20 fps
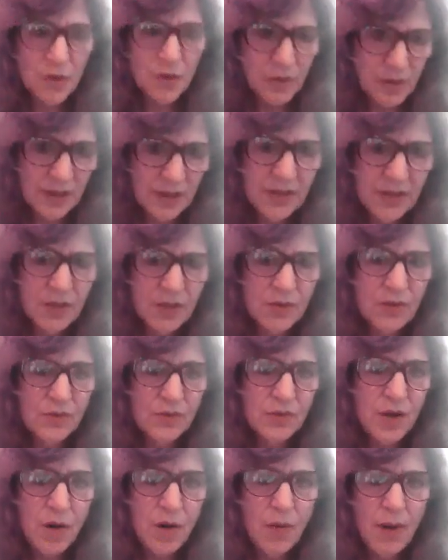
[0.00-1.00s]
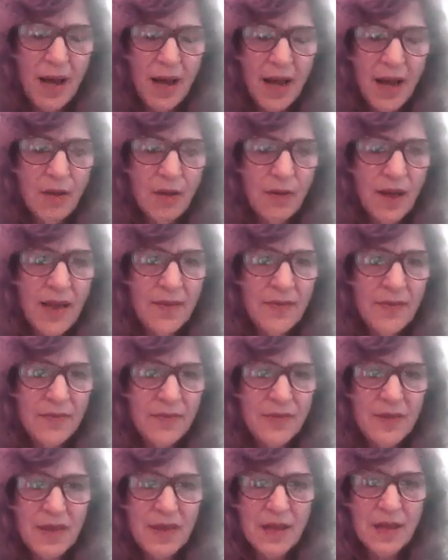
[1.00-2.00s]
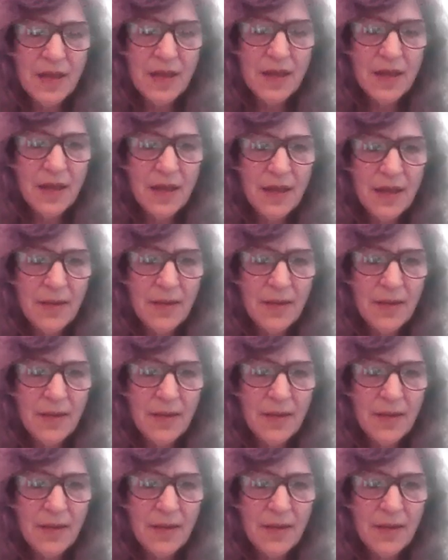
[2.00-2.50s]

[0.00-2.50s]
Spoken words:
their clinical know-how, and the